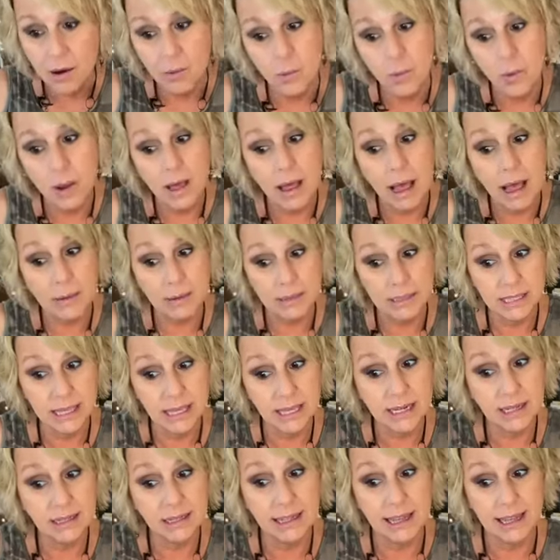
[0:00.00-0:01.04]
Well, I was
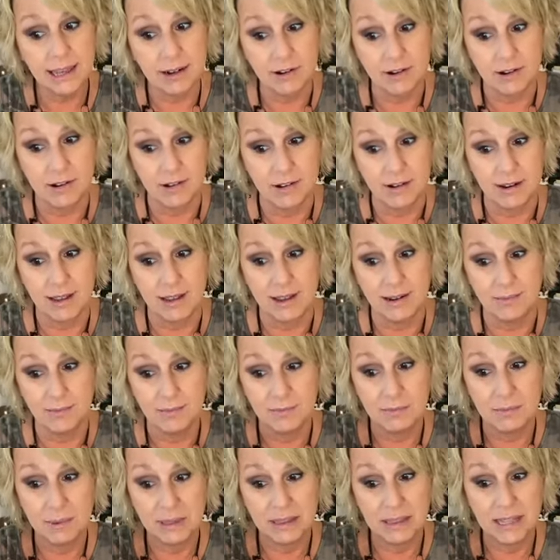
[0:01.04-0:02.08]
gonna letter on it,
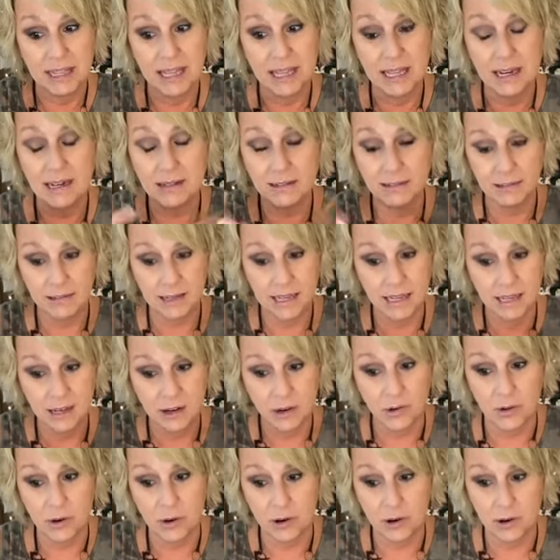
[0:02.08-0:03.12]
but then it
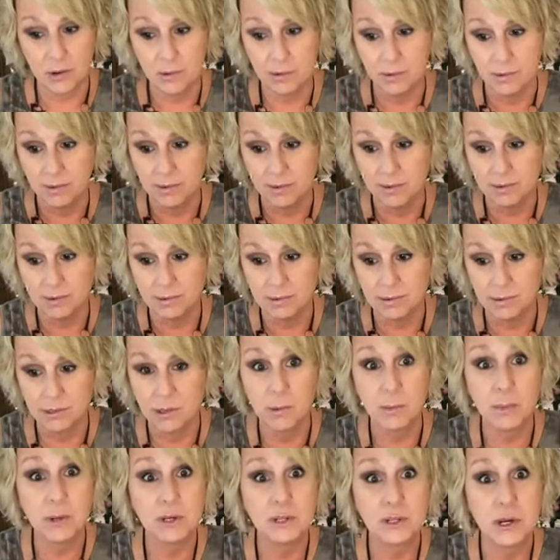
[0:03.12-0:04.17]
grew. So
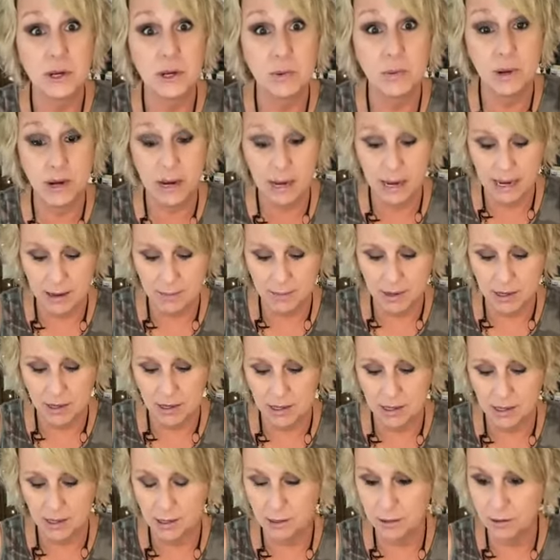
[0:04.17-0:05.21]
I'm gonna show you what I am
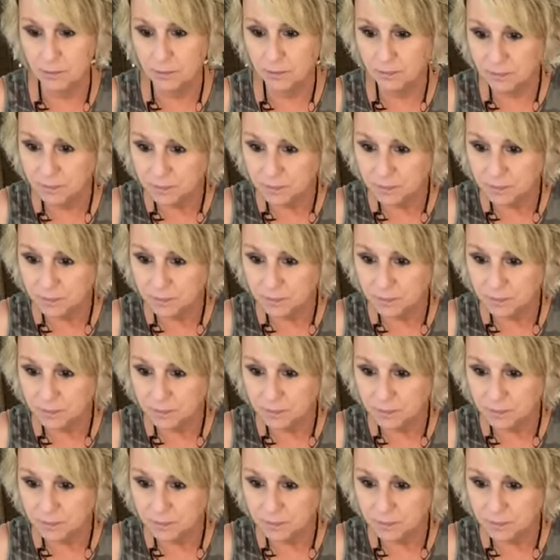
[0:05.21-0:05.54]
gonna do.